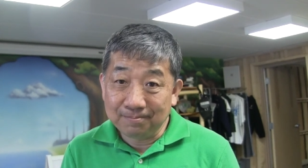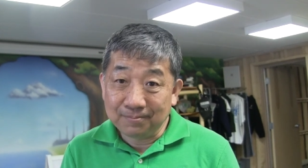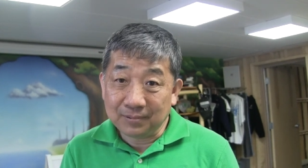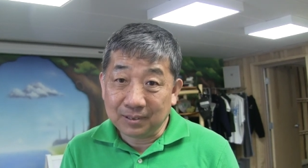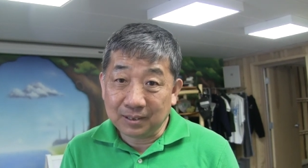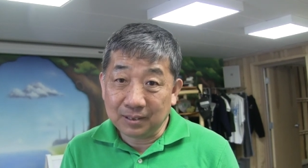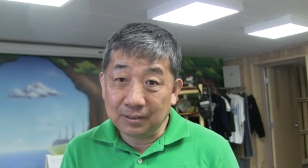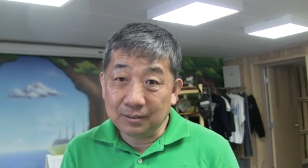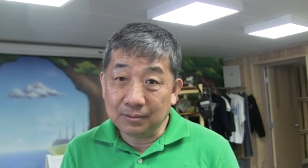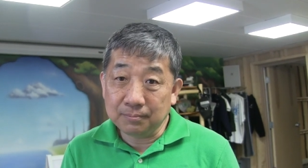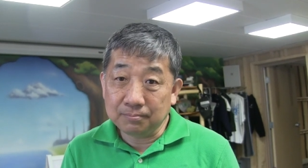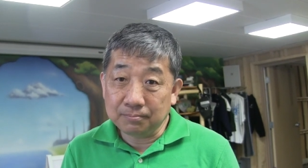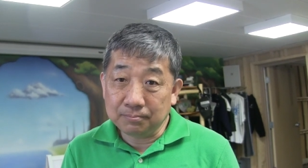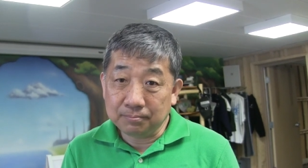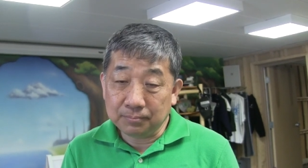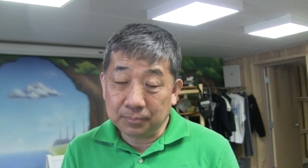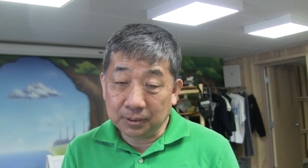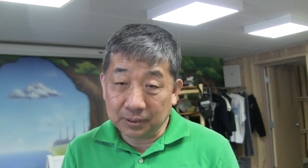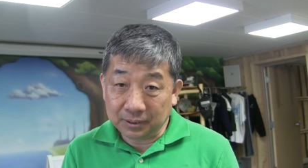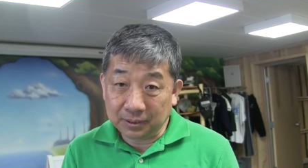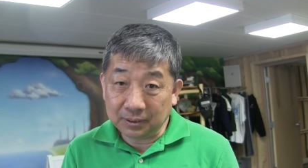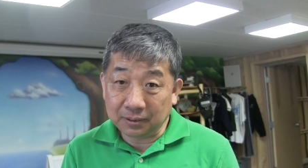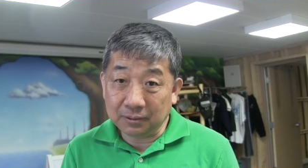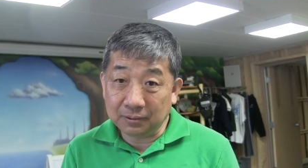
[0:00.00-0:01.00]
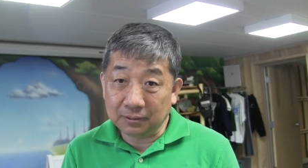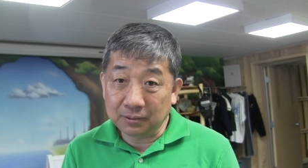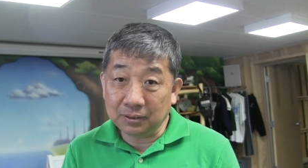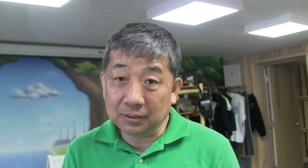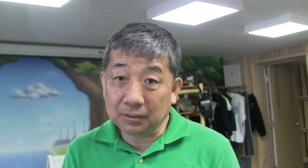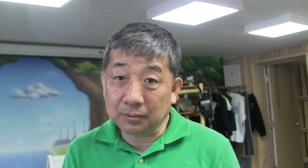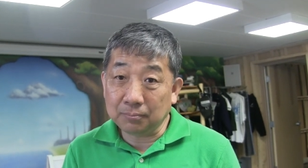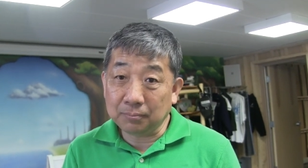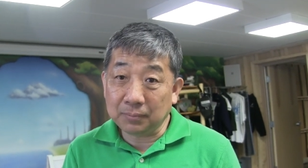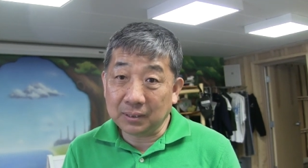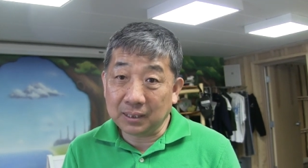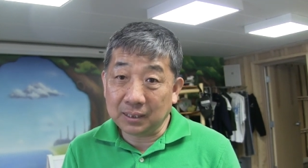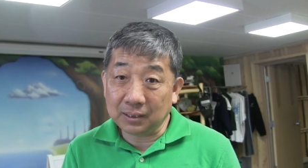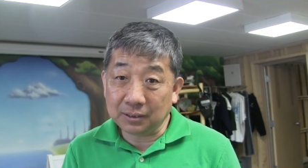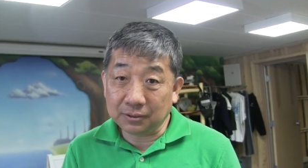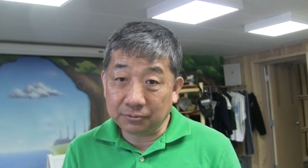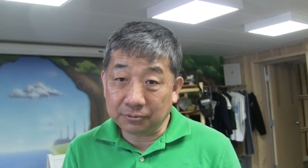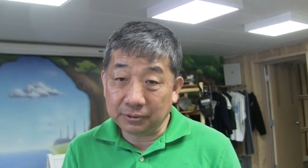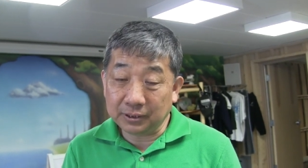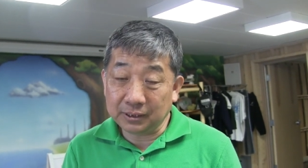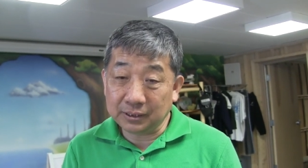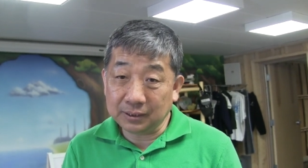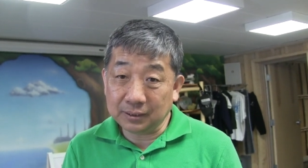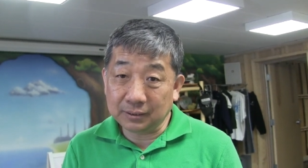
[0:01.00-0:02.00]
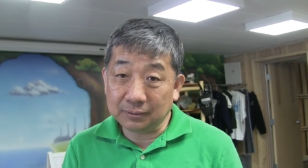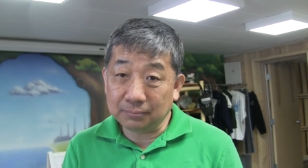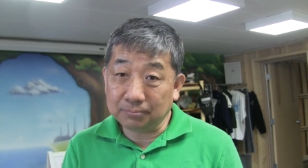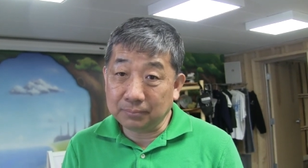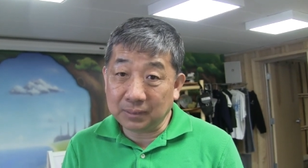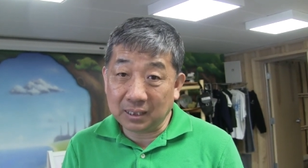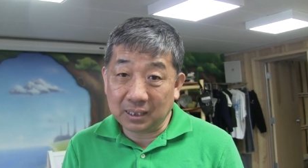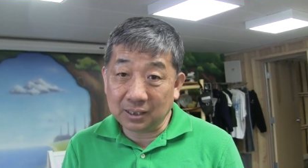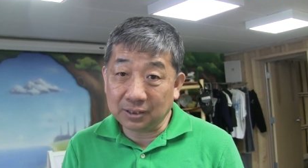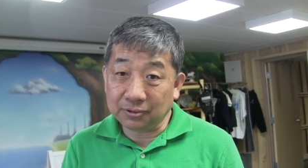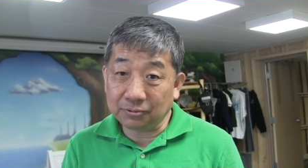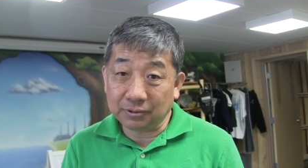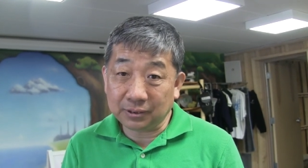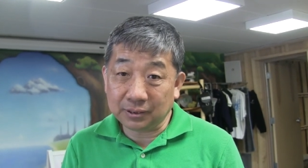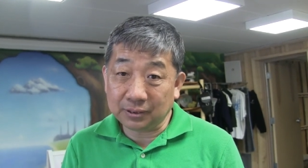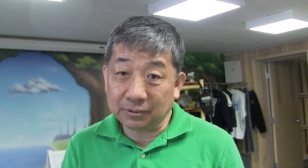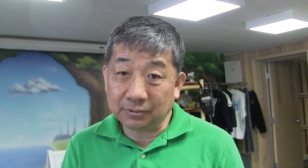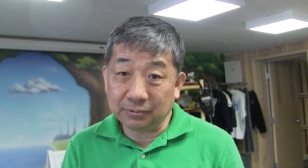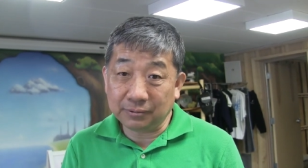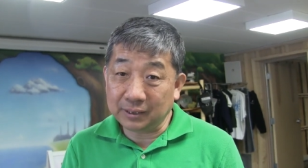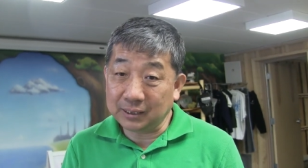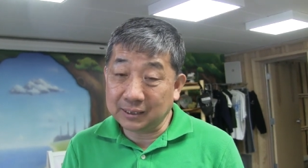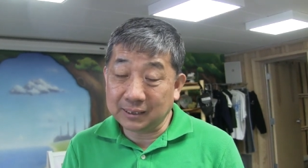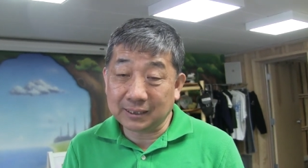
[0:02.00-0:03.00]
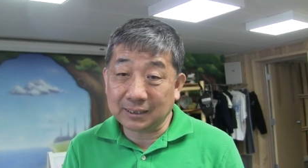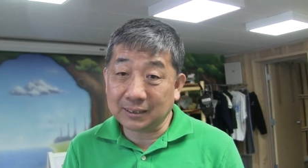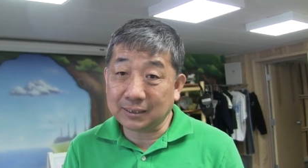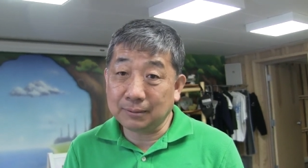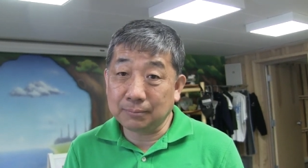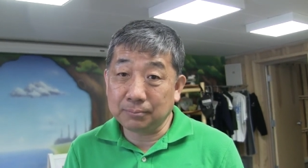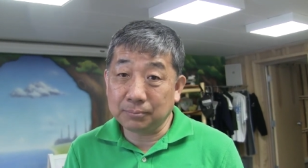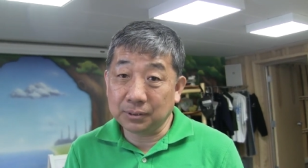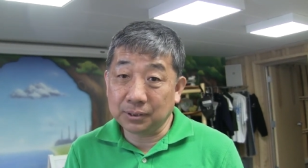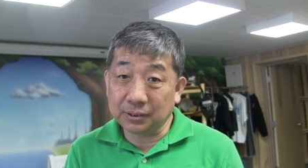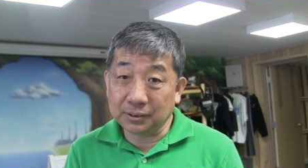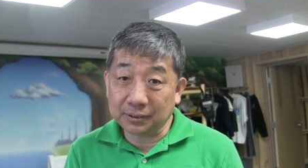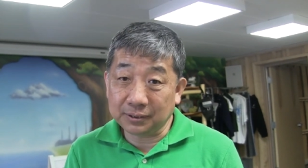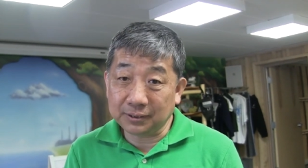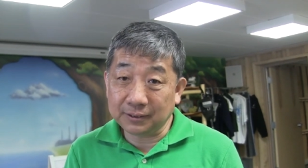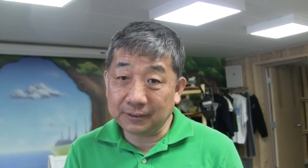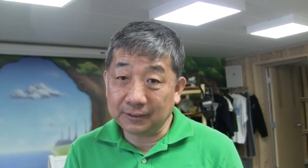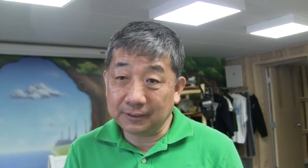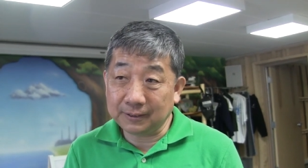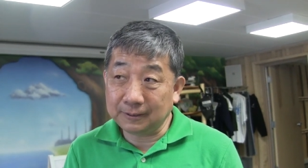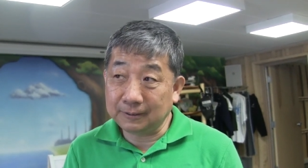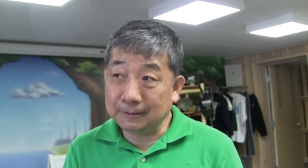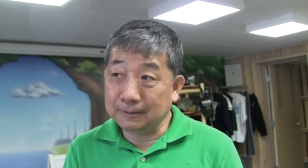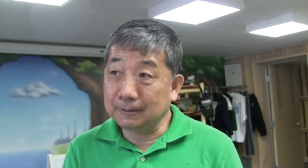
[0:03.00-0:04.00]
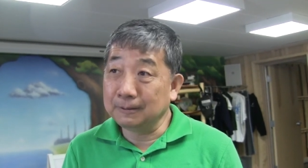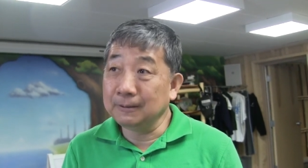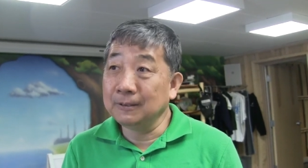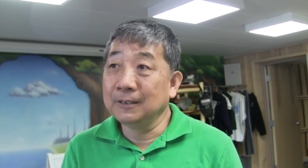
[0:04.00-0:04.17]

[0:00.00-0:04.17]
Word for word: Okay, particularly migration, migratory is the bird there.